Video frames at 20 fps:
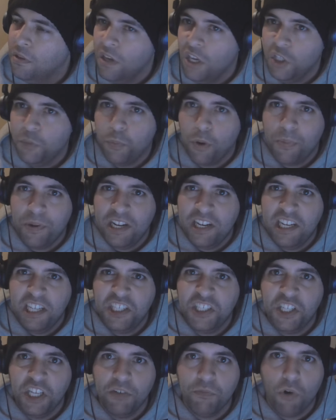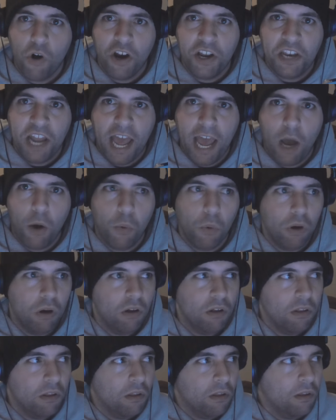It's probably listening right now.
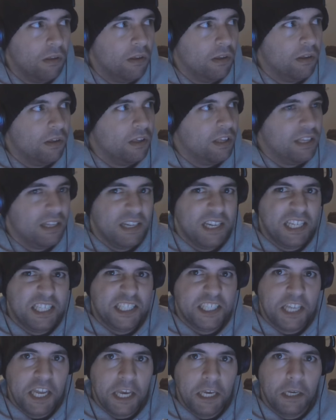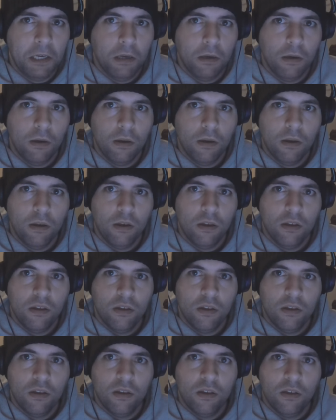Listening.
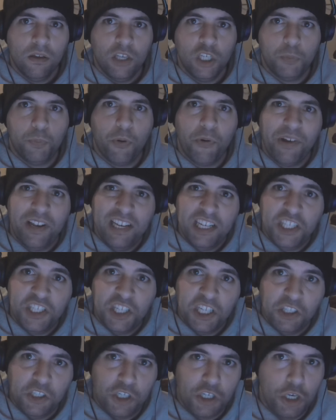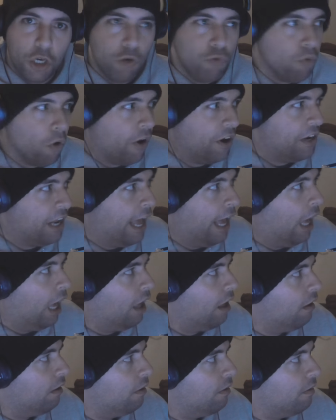It's probably listening to you right now.
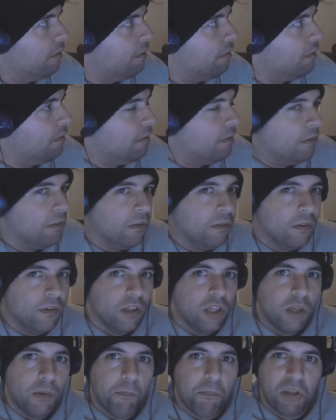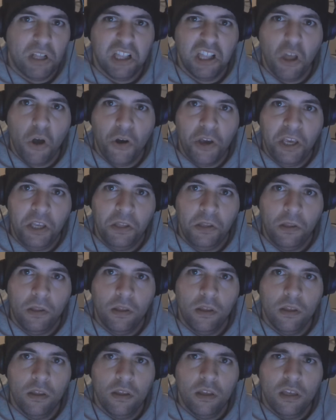Plotting
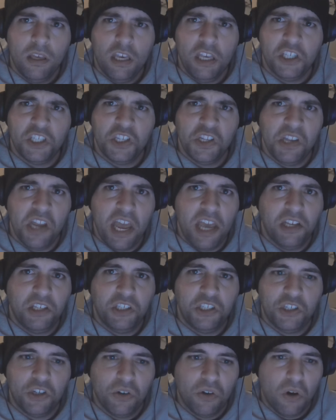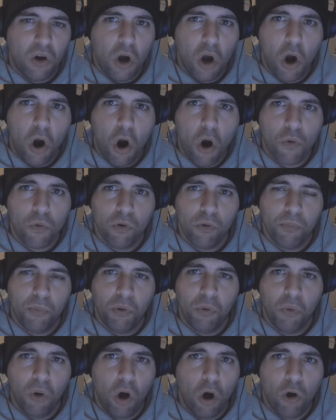its next
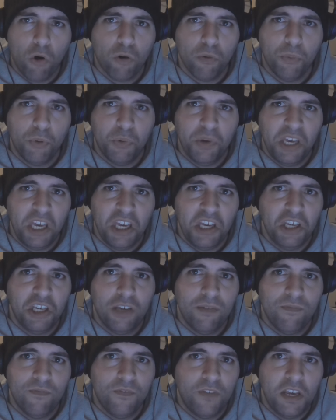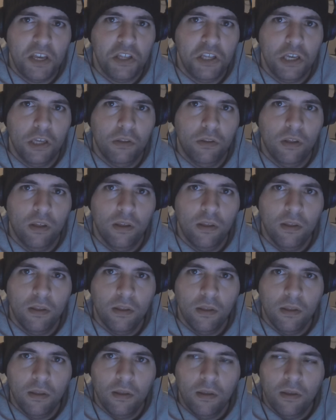horrible, horrible, inconvenient
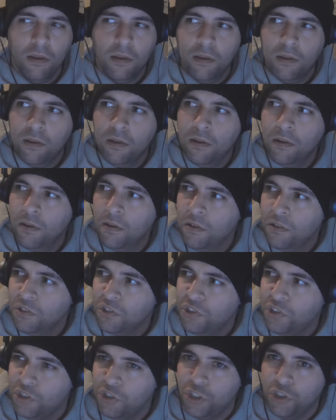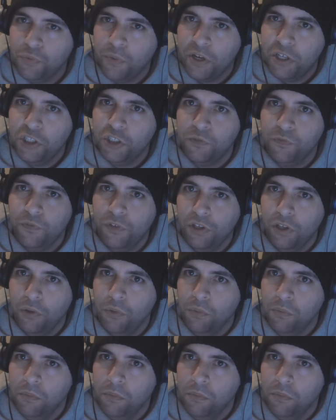situation for you.